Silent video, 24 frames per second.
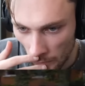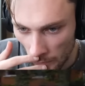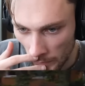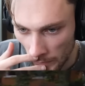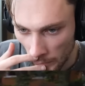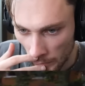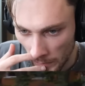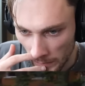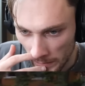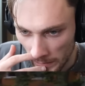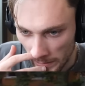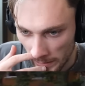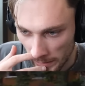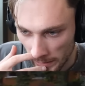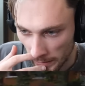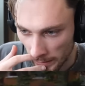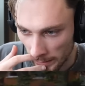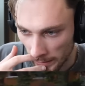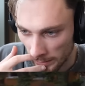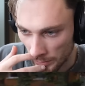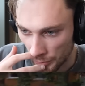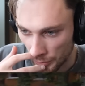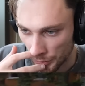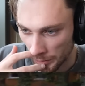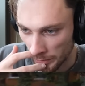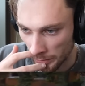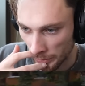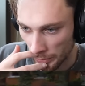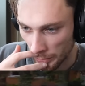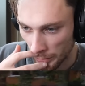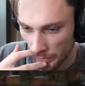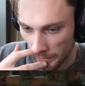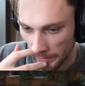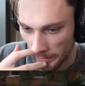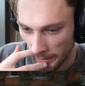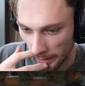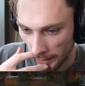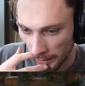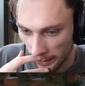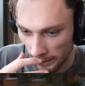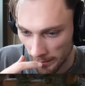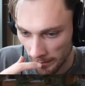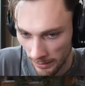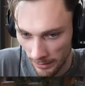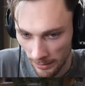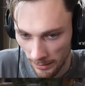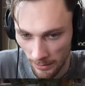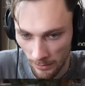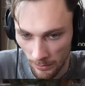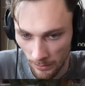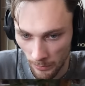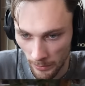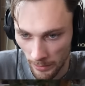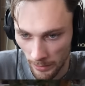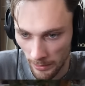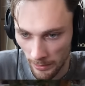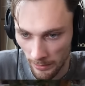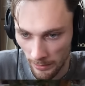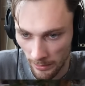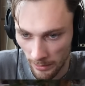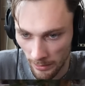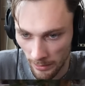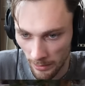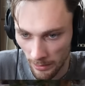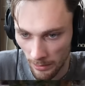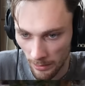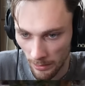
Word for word: Wait, what is this? Gen 2 Canada? Wait.